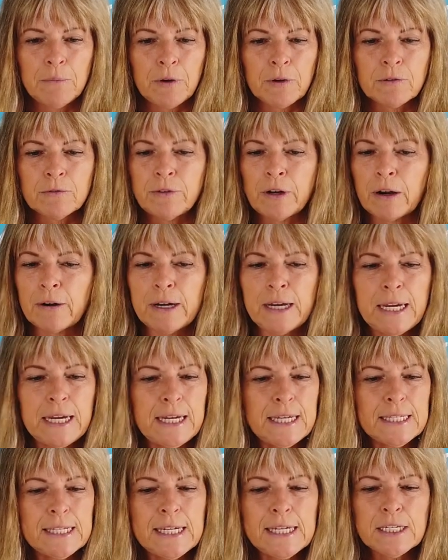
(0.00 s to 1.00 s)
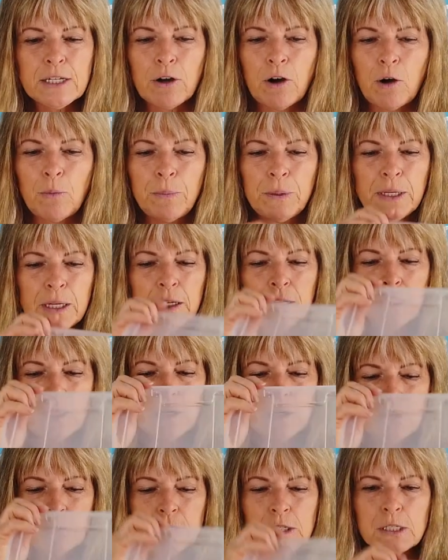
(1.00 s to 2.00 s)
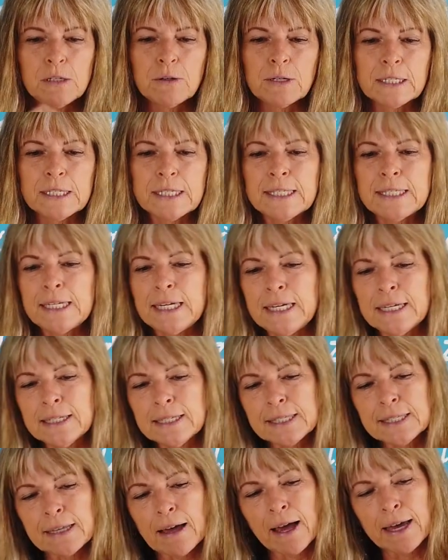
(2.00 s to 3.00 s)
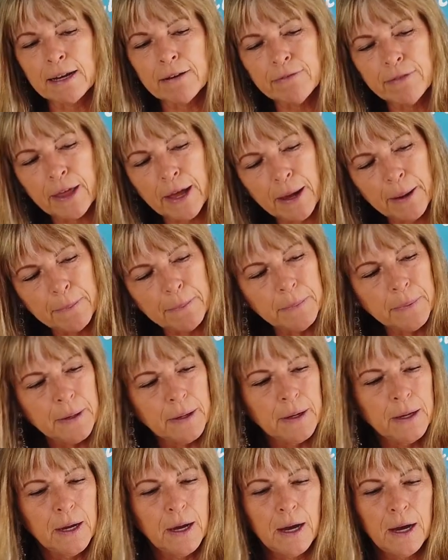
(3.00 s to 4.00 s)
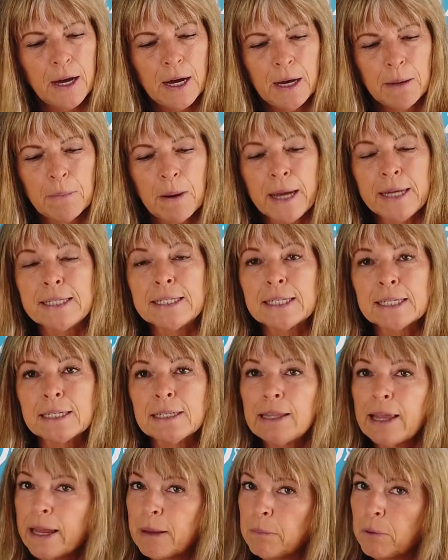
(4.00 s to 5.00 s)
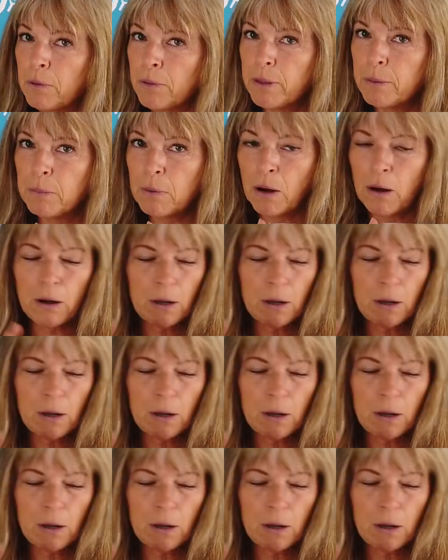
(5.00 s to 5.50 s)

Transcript: They're very easy to open and close. You can see inside of them. I did label them